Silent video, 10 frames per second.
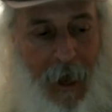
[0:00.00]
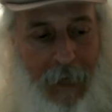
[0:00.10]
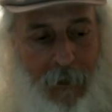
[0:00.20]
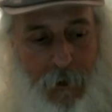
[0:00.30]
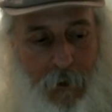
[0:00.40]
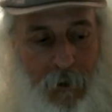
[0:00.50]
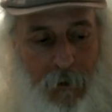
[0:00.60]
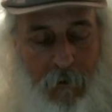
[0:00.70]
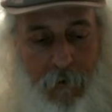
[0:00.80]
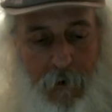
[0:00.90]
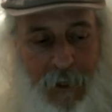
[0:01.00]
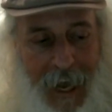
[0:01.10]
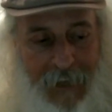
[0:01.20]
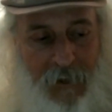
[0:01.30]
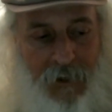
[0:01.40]
And so the universe
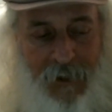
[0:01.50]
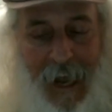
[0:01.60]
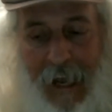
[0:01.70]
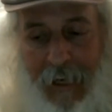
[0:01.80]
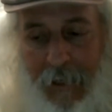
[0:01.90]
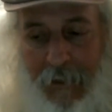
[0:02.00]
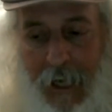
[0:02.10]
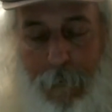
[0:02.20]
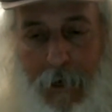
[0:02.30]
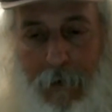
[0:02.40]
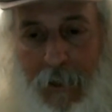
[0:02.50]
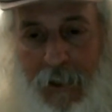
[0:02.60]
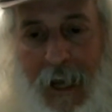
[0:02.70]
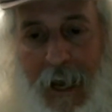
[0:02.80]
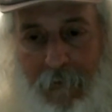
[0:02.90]
has a stake in keeping me
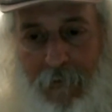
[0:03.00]
safe.